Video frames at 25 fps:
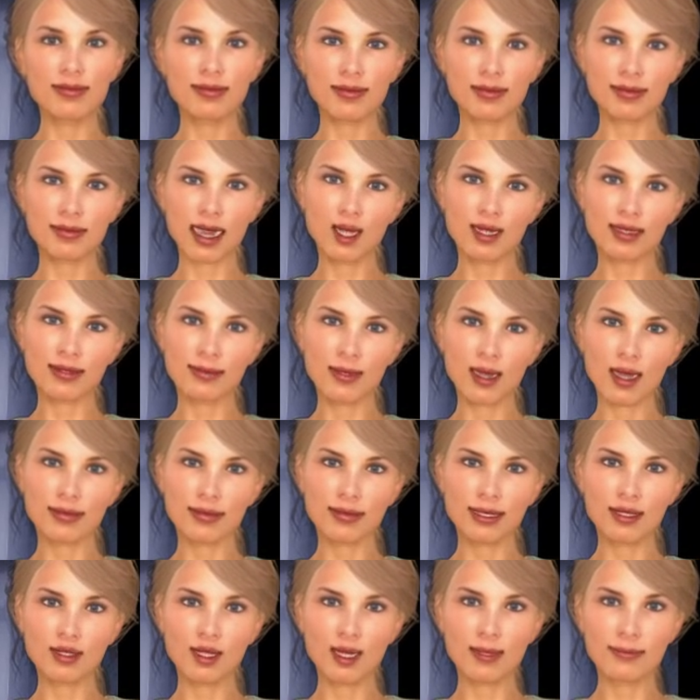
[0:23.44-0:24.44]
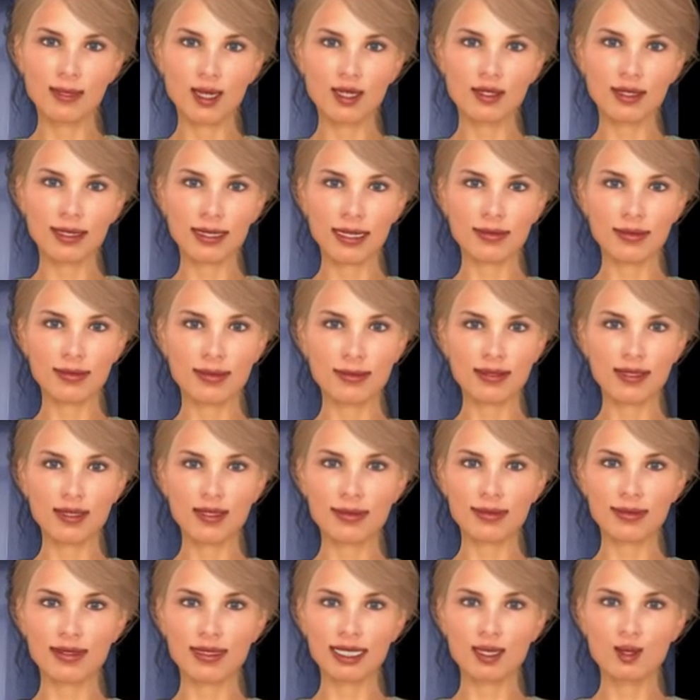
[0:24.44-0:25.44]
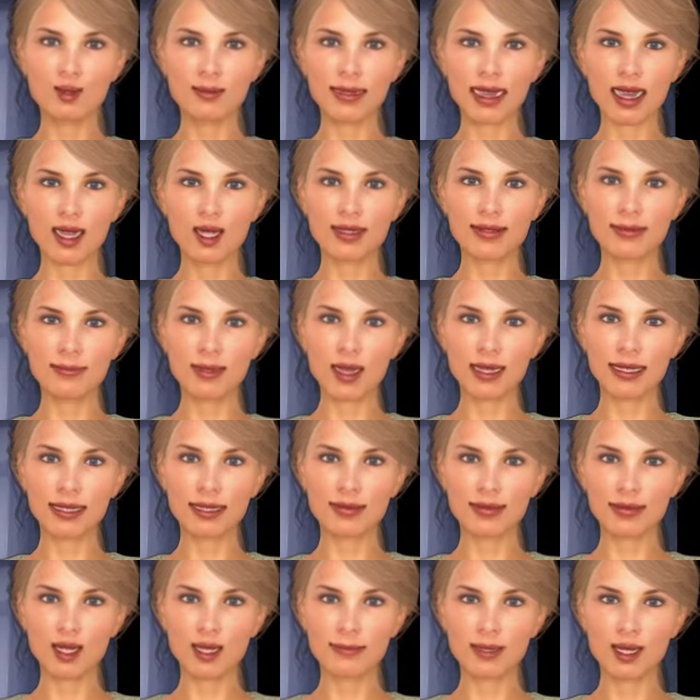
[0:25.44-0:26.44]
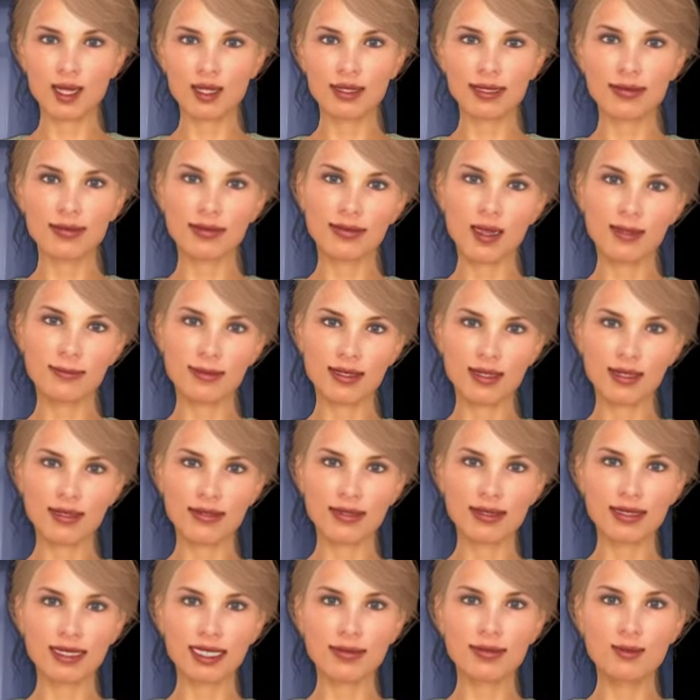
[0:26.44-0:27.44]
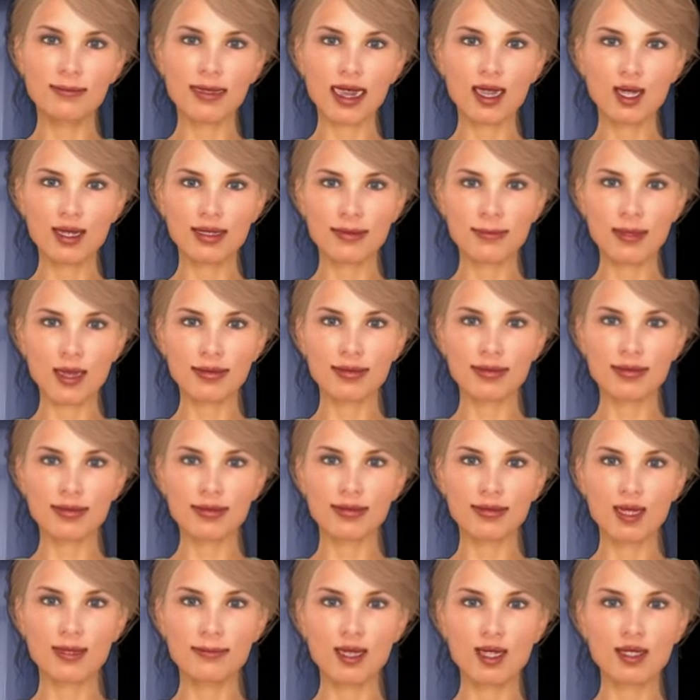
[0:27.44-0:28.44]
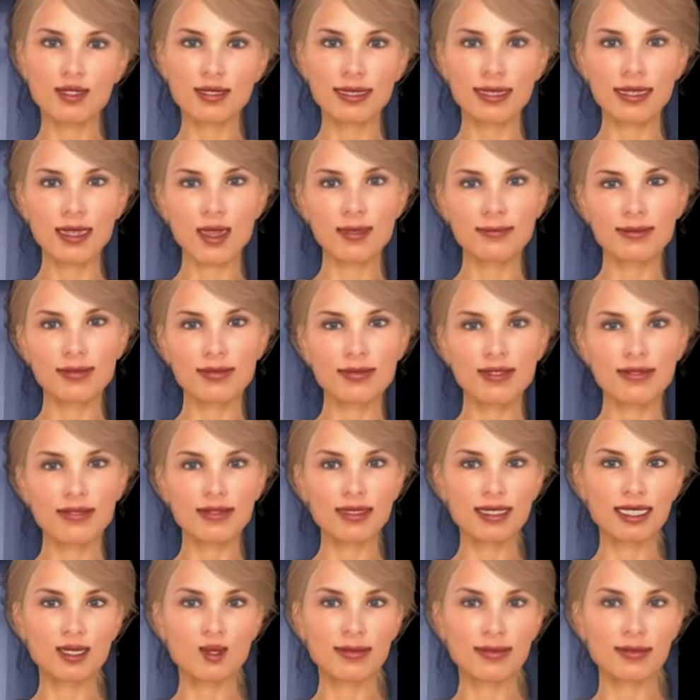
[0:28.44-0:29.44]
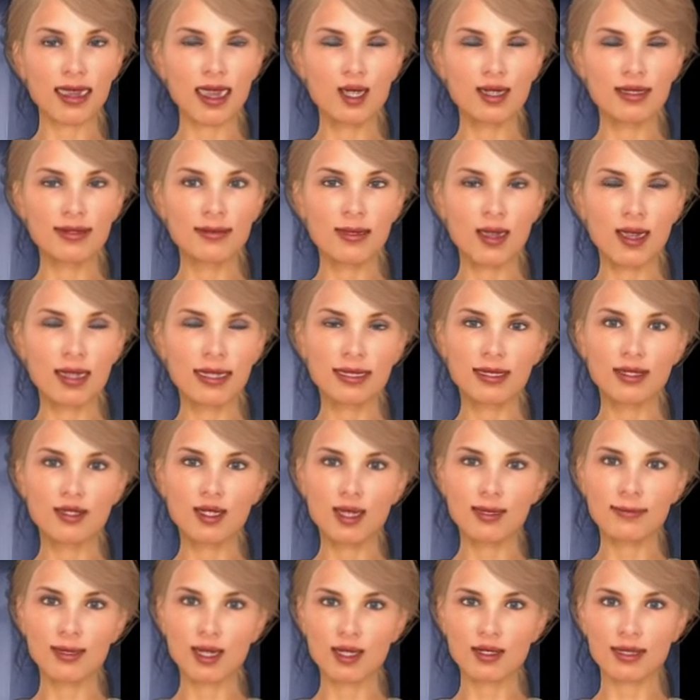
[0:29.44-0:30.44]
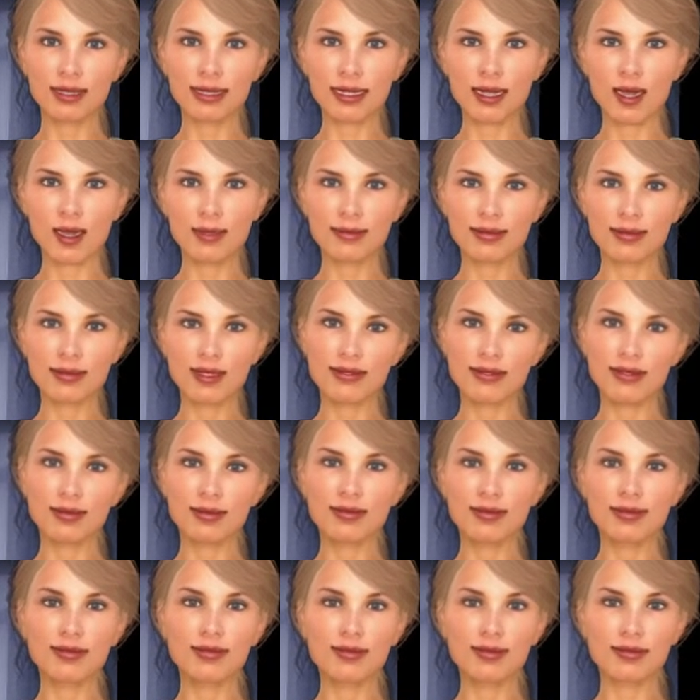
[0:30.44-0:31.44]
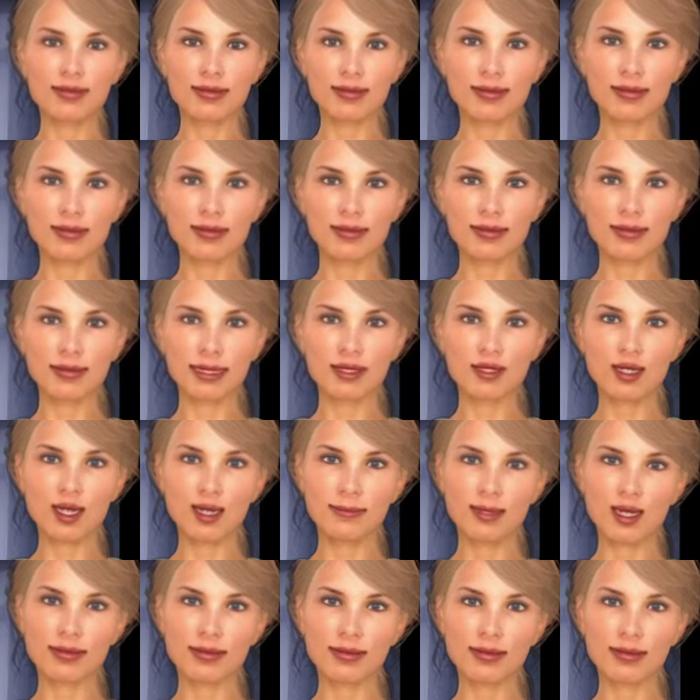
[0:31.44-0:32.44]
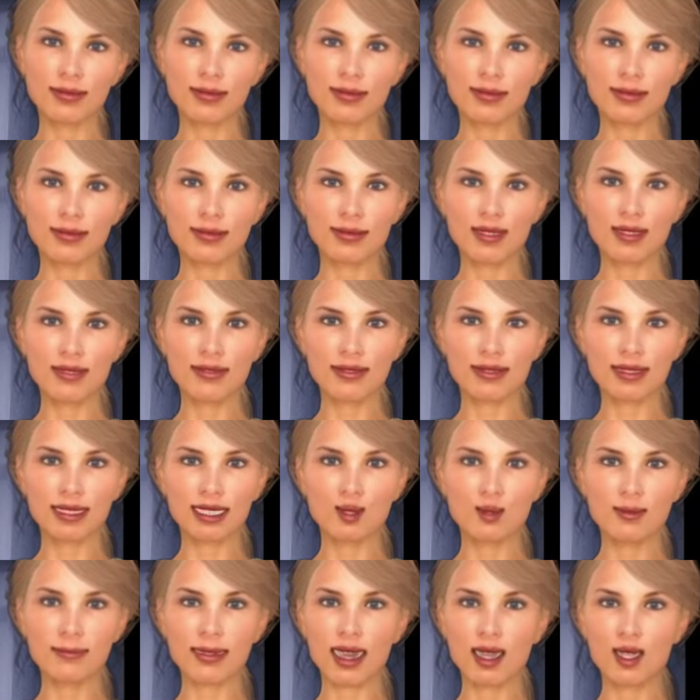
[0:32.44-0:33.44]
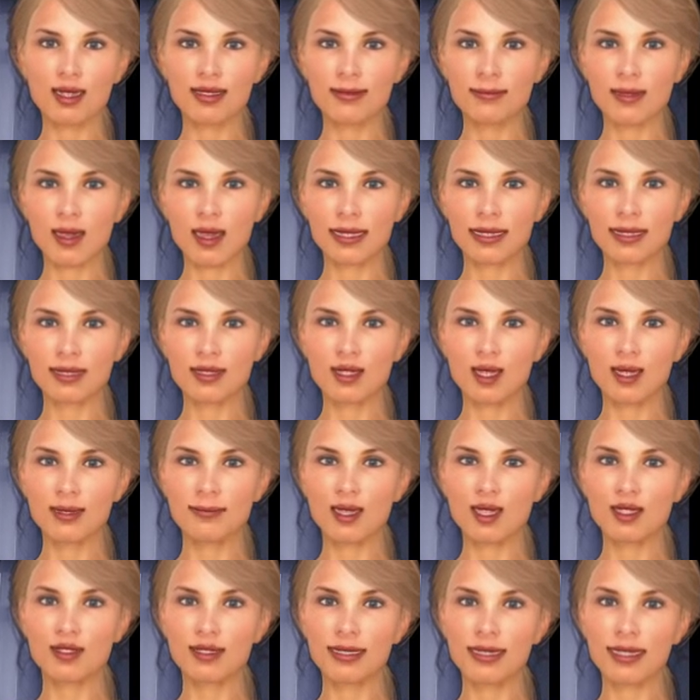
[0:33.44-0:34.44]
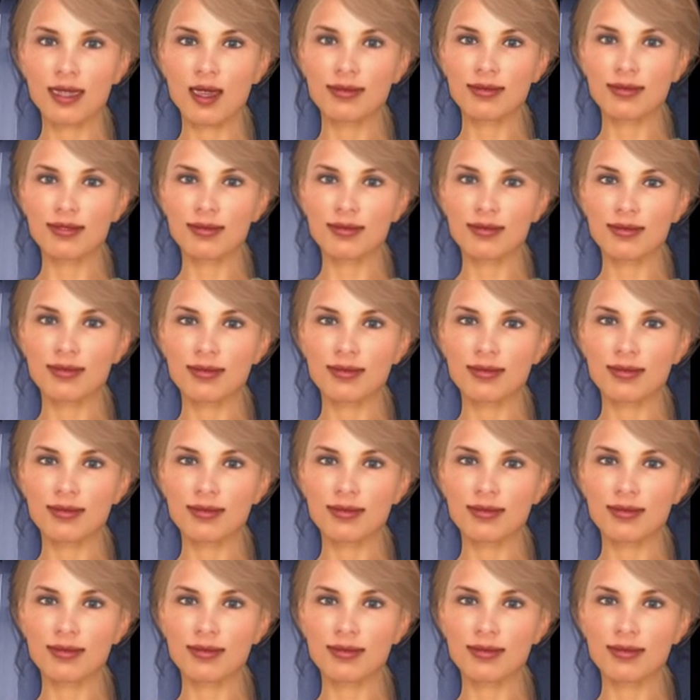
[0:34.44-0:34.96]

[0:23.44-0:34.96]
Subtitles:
Using effective means of protecting yourself is extremely important during a pandemic, especially if you are included in this more vulnerable group. 1. Continue taking vitamin supplements.